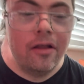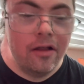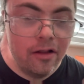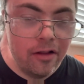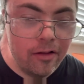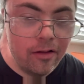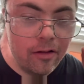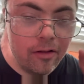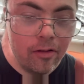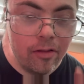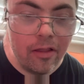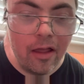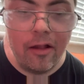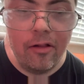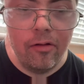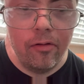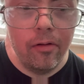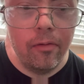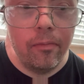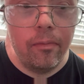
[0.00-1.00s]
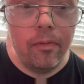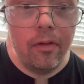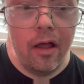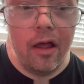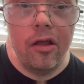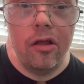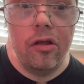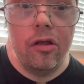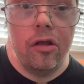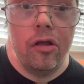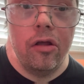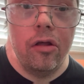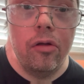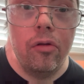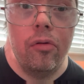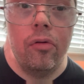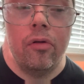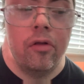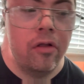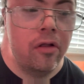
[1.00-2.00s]
That's what they're playing
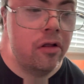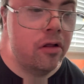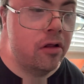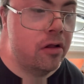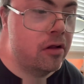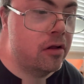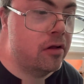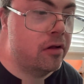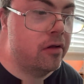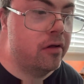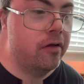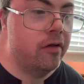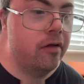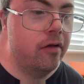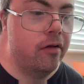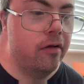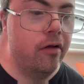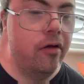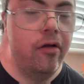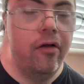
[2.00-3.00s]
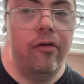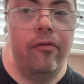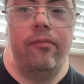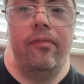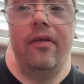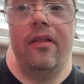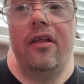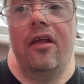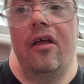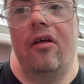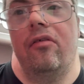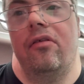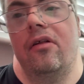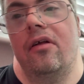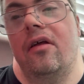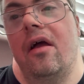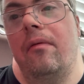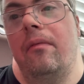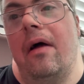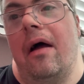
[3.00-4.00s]
you. Uh, videos
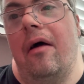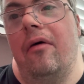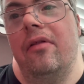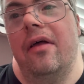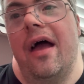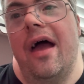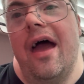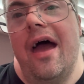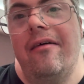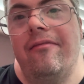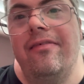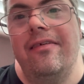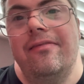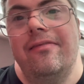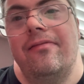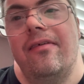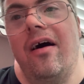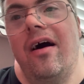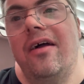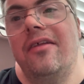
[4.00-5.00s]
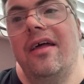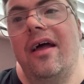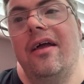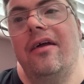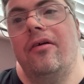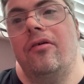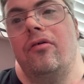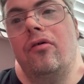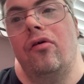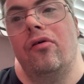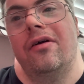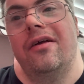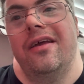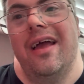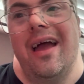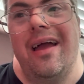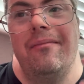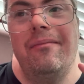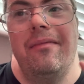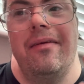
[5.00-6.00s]
that come out every Friday called
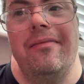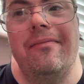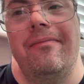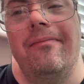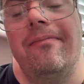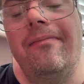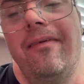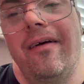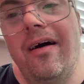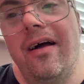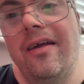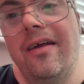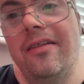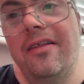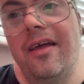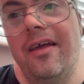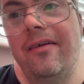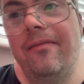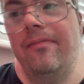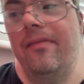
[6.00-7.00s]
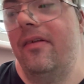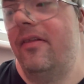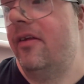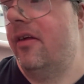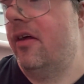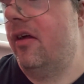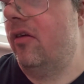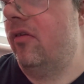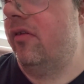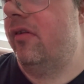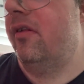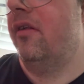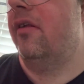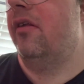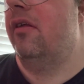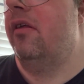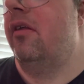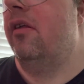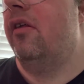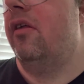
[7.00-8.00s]
Gaming Friday videos.
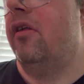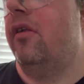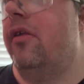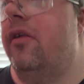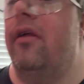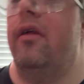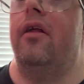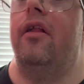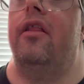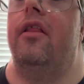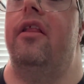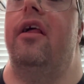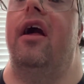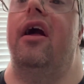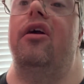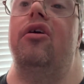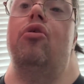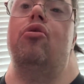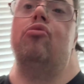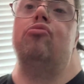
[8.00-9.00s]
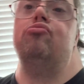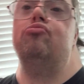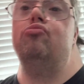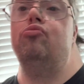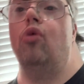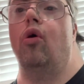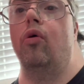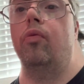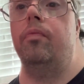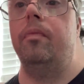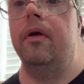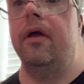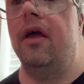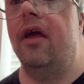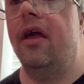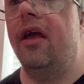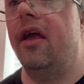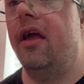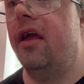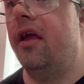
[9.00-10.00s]
Like,
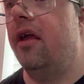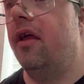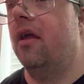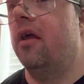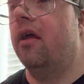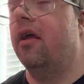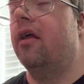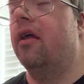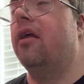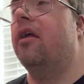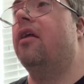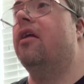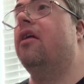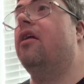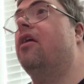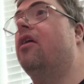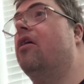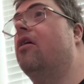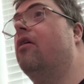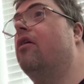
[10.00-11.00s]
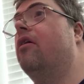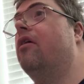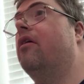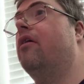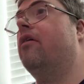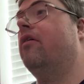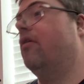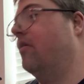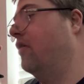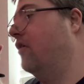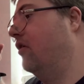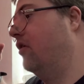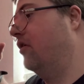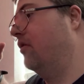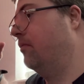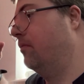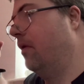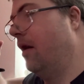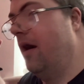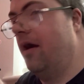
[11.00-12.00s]
rugby, uh,
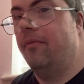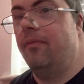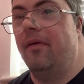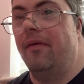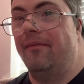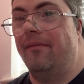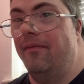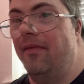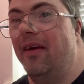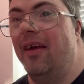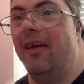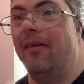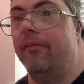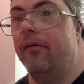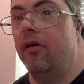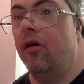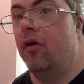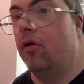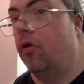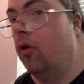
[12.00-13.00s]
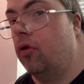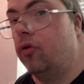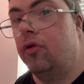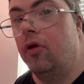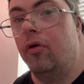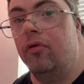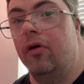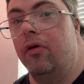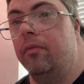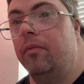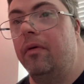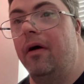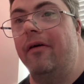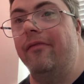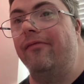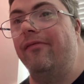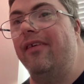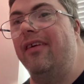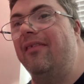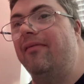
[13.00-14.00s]
might be FIFA. I don't know about
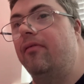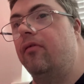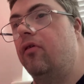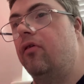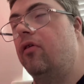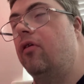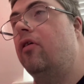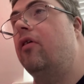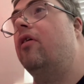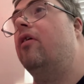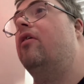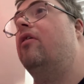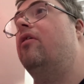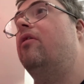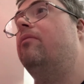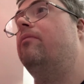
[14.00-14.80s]
FIFA.